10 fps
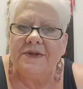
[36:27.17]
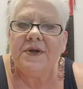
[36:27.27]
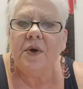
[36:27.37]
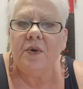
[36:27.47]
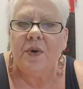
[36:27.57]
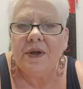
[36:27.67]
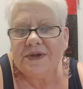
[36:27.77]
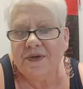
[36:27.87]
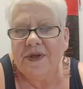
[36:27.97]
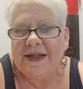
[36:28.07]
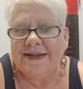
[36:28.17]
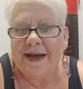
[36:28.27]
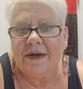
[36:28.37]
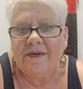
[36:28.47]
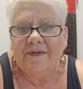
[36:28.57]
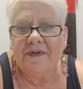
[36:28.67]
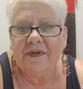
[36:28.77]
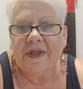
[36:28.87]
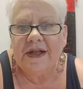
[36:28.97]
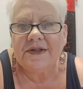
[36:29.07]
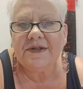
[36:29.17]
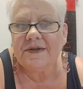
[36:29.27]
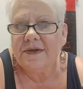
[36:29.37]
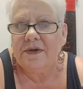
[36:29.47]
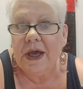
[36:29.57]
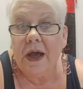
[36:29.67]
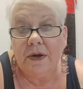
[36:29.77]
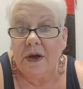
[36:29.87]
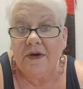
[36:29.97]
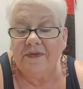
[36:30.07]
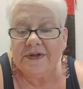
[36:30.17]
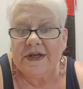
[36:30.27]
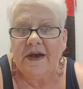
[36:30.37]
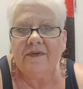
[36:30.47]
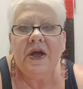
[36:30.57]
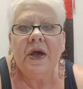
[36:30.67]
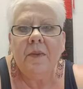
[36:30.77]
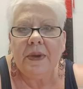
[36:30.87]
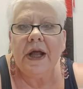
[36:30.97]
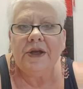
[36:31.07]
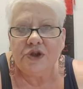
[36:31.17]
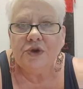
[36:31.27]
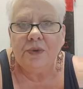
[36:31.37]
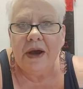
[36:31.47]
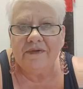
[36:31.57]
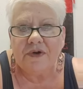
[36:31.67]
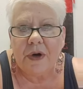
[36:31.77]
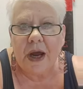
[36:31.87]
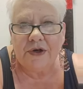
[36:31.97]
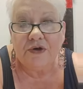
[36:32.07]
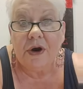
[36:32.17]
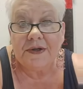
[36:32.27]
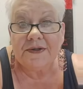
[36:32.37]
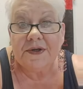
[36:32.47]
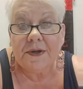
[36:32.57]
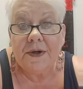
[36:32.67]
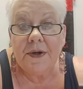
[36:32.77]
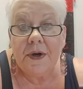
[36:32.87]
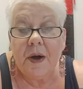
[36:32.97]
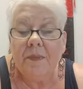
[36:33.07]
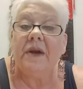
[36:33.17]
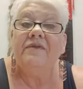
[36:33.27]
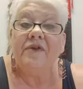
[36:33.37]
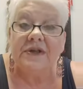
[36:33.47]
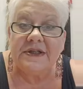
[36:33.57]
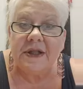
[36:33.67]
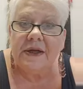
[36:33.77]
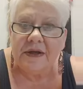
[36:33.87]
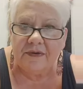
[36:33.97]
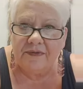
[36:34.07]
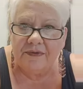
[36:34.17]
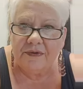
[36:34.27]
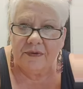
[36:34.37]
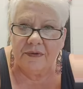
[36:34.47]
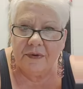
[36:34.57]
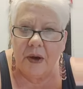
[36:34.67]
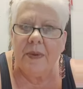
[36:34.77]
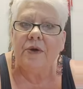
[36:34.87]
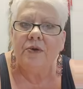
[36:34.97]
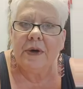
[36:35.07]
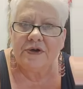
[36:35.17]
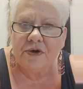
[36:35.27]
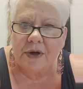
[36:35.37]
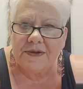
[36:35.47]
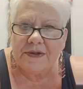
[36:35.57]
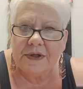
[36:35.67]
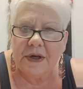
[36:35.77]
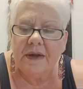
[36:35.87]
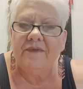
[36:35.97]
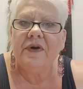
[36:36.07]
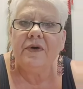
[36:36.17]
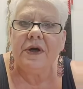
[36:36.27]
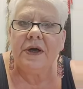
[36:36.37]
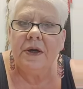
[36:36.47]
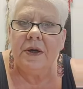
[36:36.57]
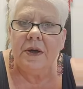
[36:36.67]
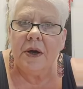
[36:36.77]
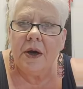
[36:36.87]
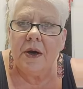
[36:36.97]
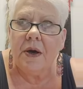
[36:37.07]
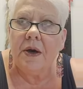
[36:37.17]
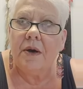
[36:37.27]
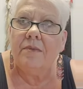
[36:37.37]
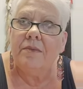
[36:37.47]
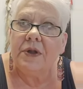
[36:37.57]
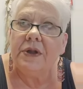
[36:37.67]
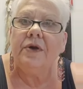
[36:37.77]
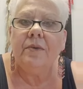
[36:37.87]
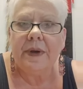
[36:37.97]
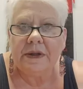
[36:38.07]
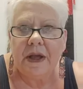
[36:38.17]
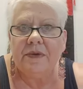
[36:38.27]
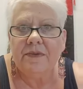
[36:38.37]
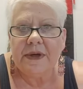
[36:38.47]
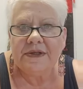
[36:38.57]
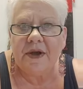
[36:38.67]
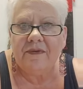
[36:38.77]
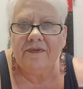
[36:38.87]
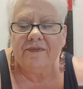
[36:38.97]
So that's none of us have, but I do have, I trust, but I'm very selective about who I trust. And I'm very, clear about that with myself.